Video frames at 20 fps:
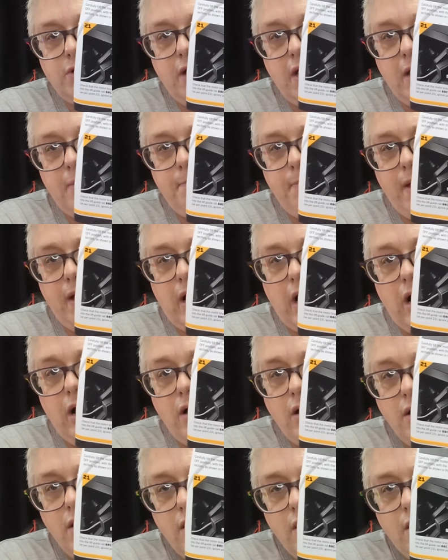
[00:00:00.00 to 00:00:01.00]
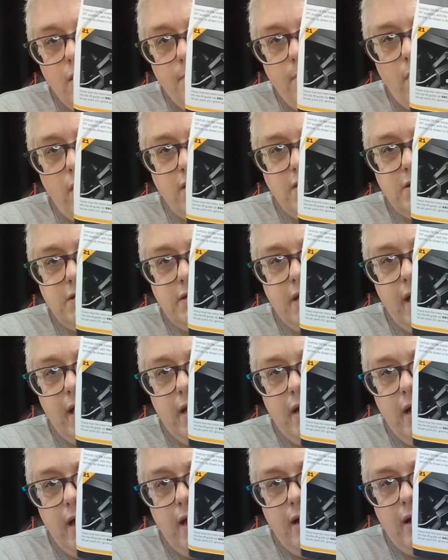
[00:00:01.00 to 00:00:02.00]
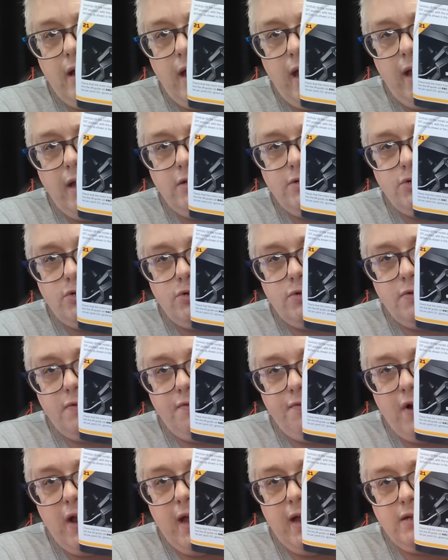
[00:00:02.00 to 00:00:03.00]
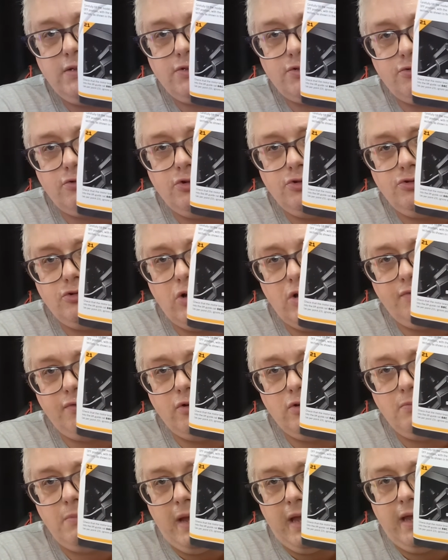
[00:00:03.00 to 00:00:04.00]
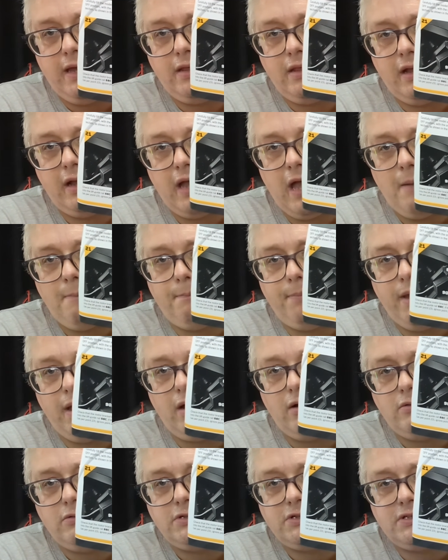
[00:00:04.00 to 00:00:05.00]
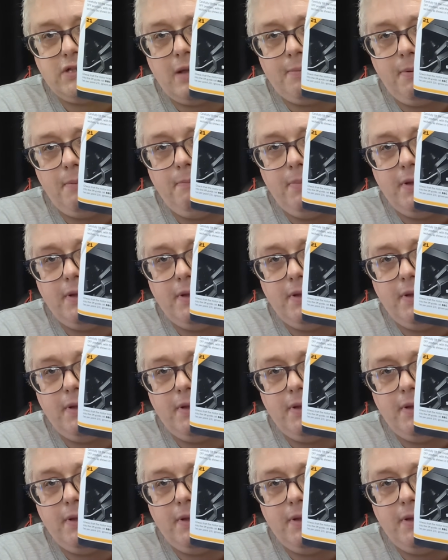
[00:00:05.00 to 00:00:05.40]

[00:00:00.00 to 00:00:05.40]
here bigger by sticking in a flathead screwdriver and making the gap bigger and snapping